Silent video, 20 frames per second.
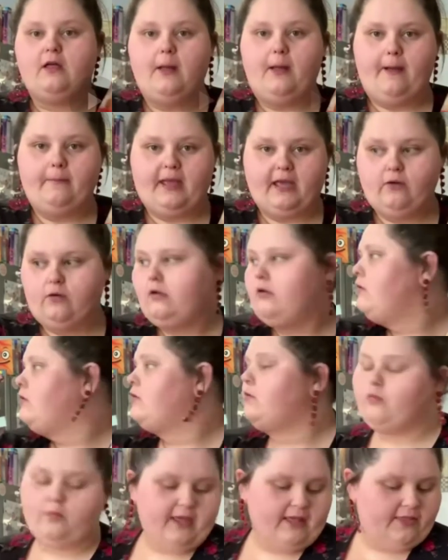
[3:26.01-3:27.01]
A bagel
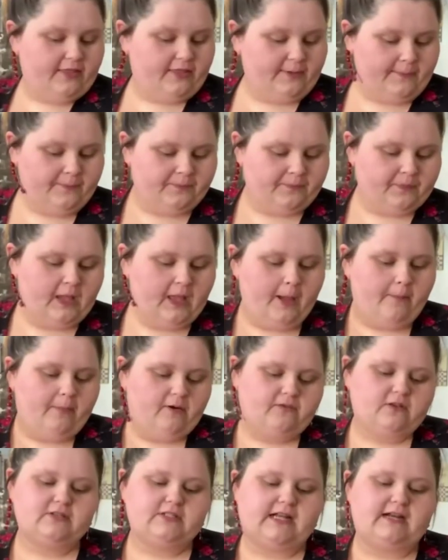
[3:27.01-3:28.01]
with
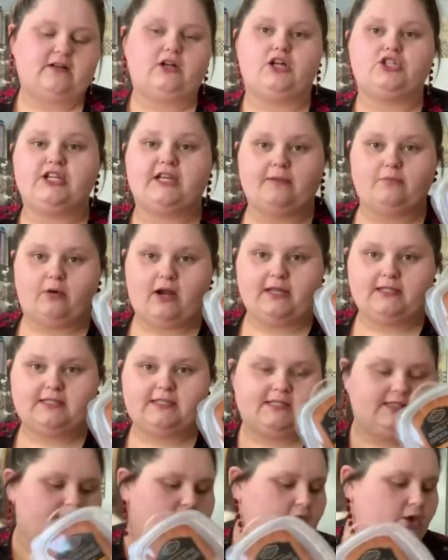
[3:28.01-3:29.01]
buffalo style chicken
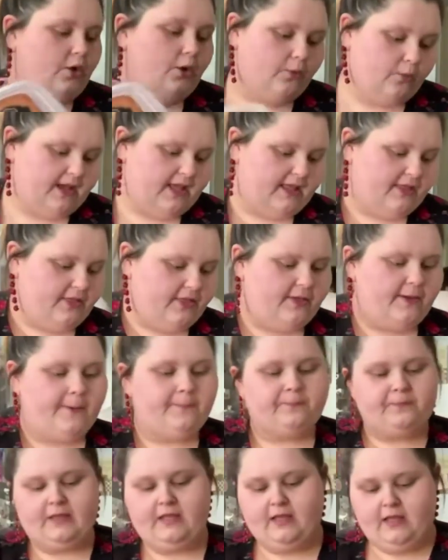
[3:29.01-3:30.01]
breast with.
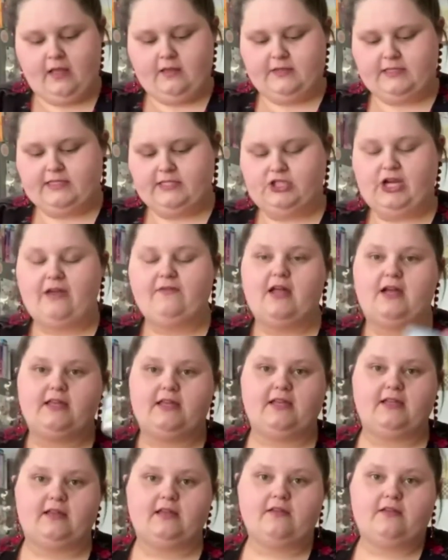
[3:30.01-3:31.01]
This is chive and
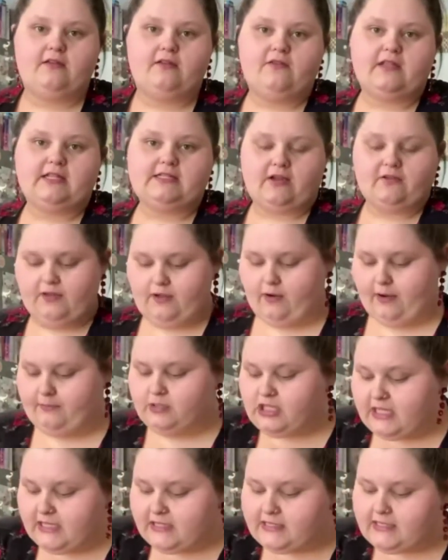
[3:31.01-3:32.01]
onion, Philadelphia cream
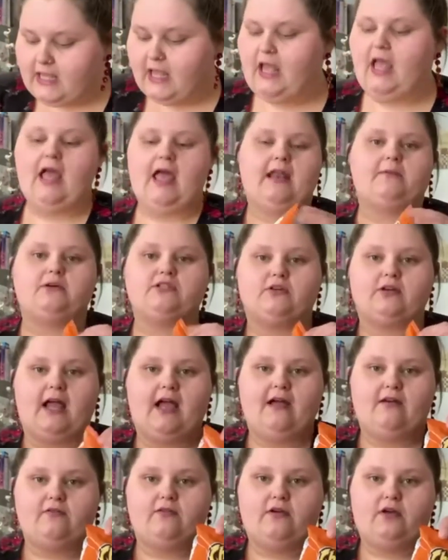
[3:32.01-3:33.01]
cheese, and I'm also gonna
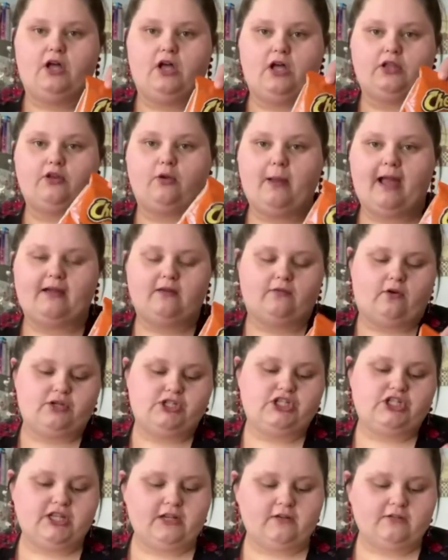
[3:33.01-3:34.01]
have a little bag of
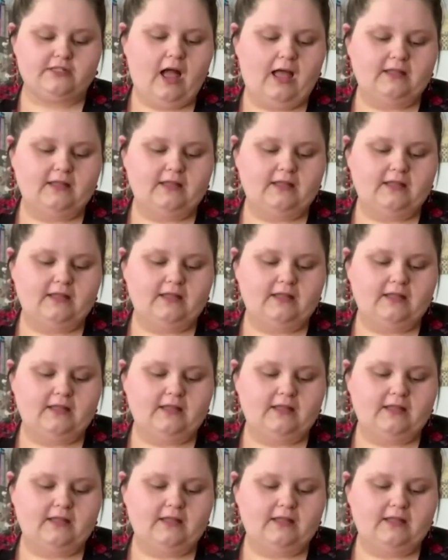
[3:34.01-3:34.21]
crunchy Cheetos.